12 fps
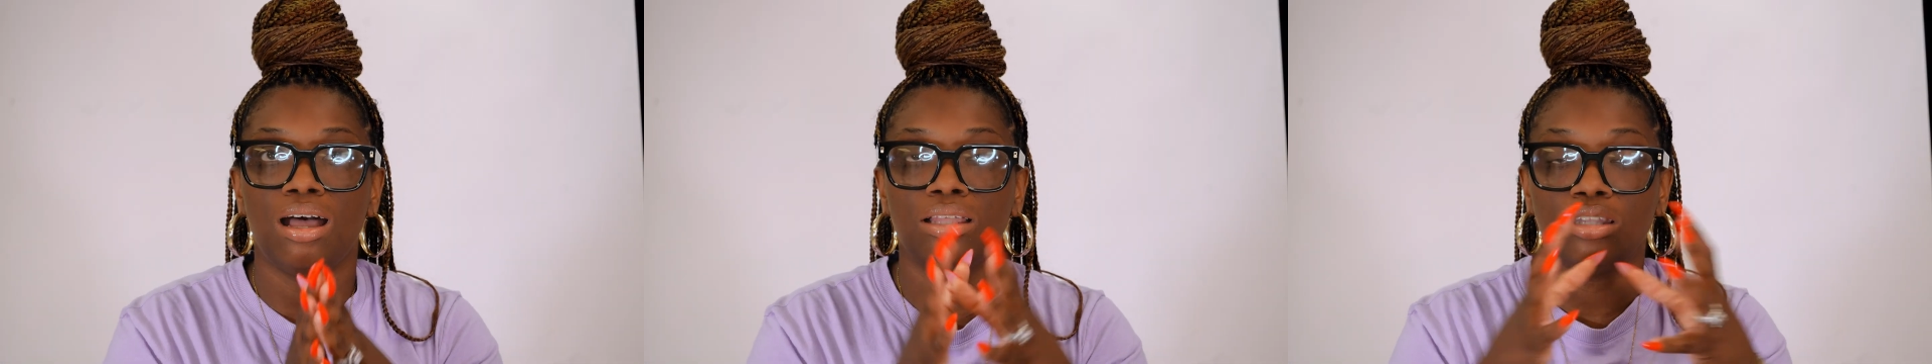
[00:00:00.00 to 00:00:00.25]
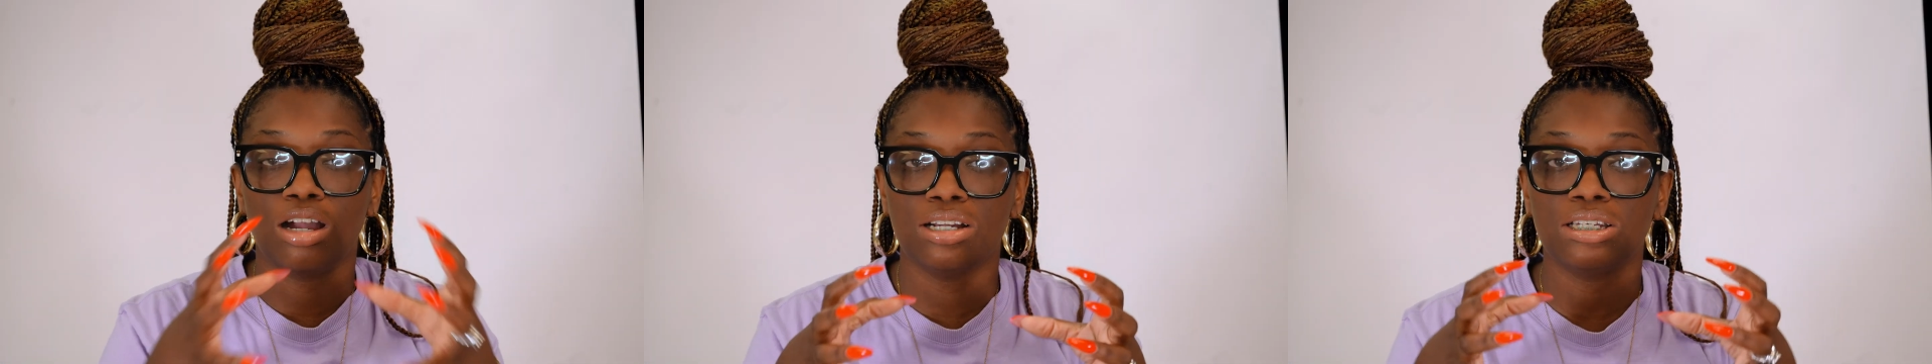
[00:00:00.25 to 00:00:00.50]

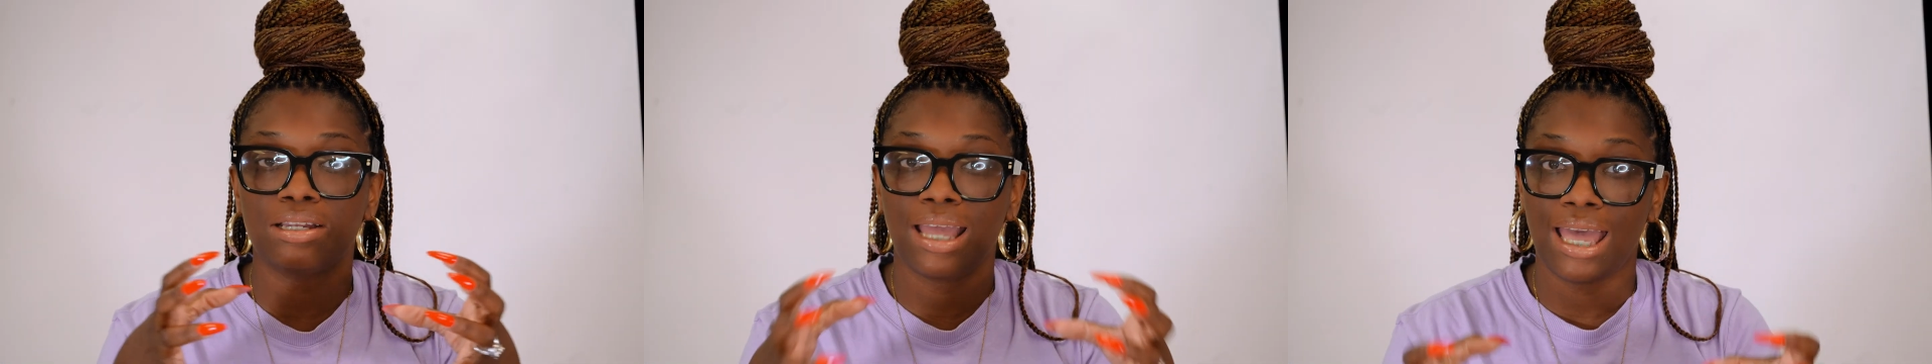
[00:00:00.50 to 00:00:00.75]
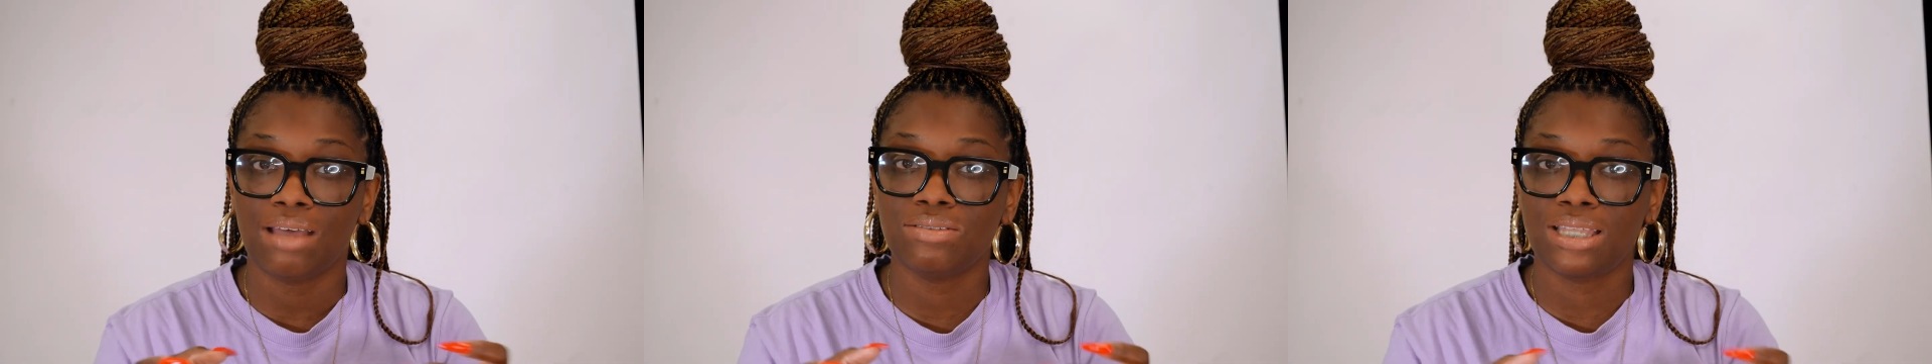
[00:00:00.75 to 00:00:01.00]
a larger
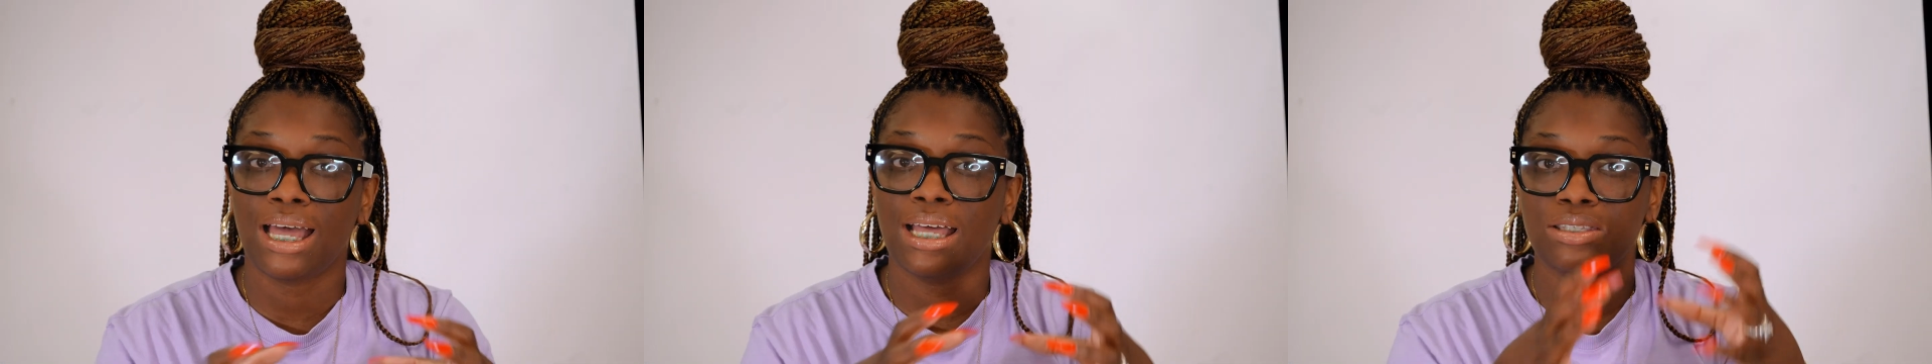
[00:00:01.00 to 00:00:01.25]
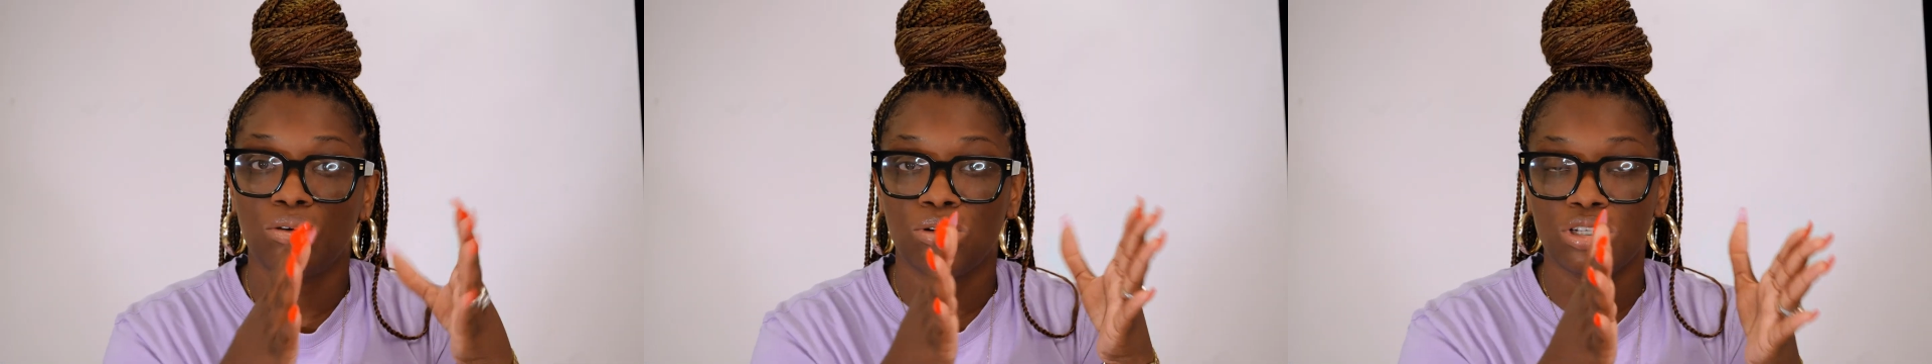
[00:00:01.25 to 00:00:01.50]
calf
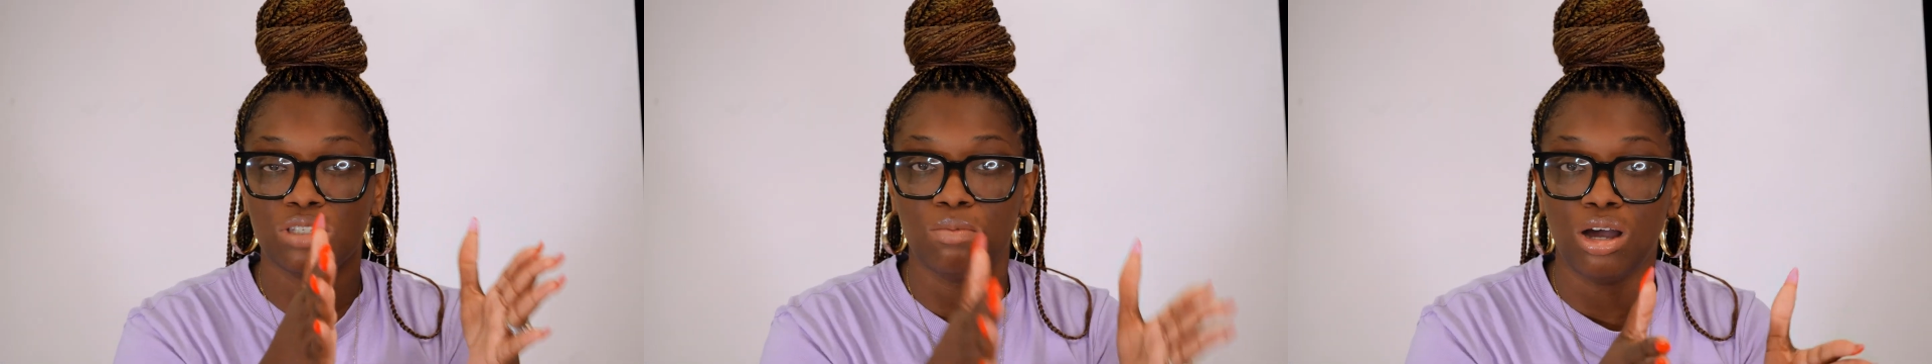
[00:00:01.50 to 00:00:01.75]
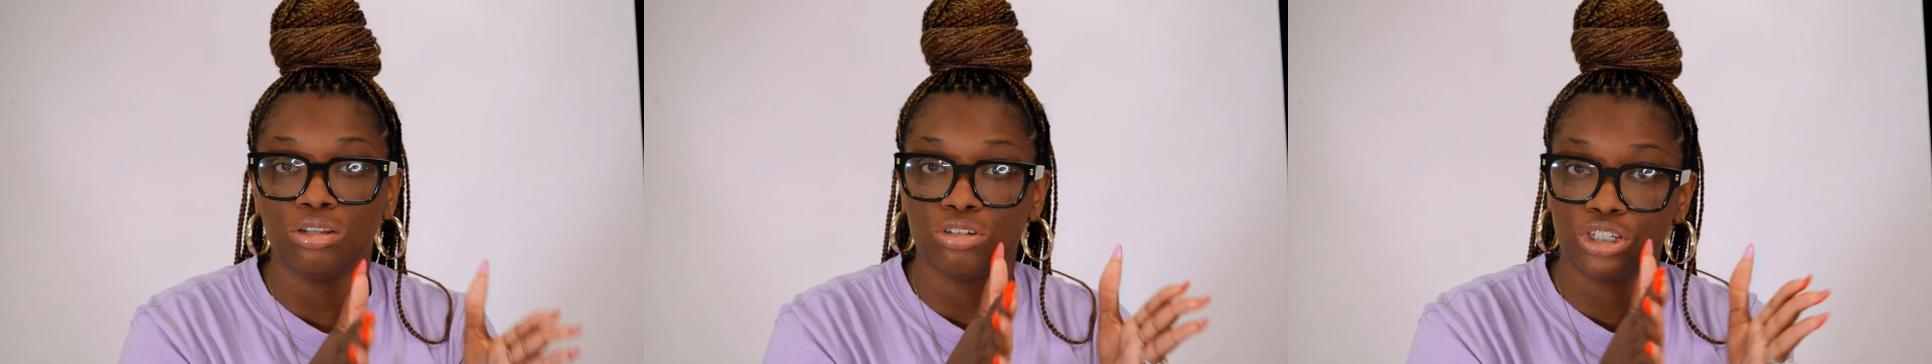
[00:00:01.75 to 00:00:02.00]
size on a
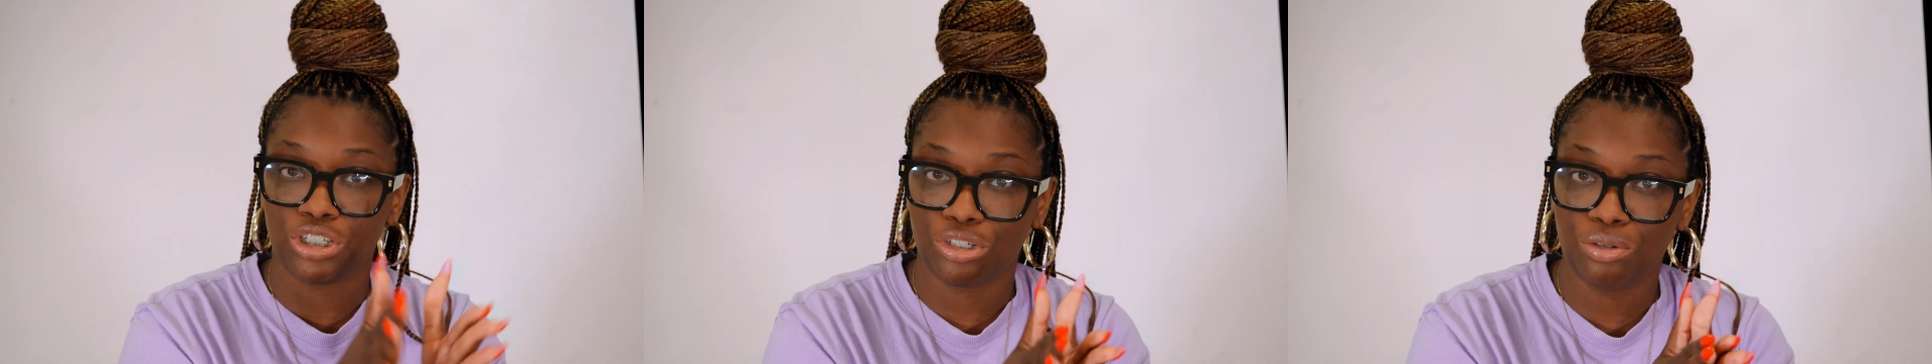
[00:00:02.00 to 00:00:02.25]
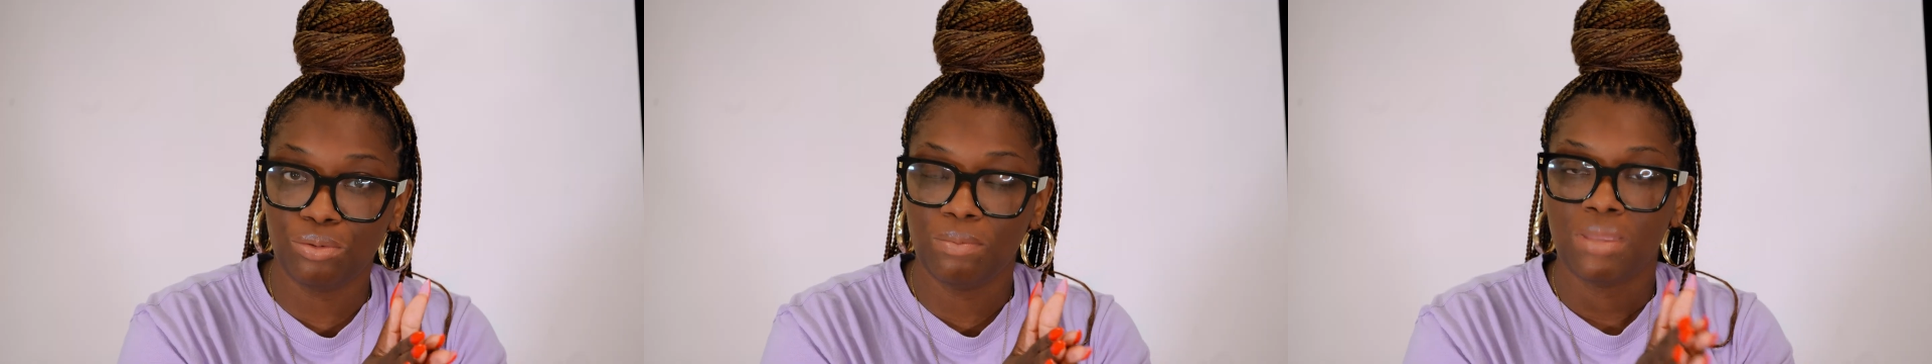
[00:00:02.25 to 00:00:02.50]
smaller
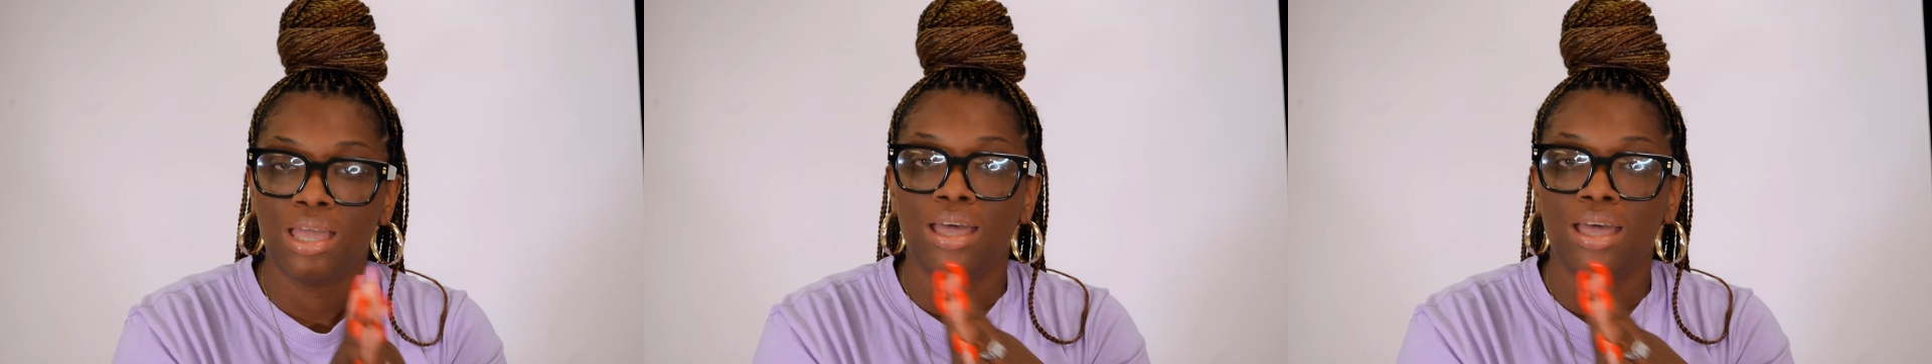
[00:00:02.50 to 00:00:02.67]
shoe,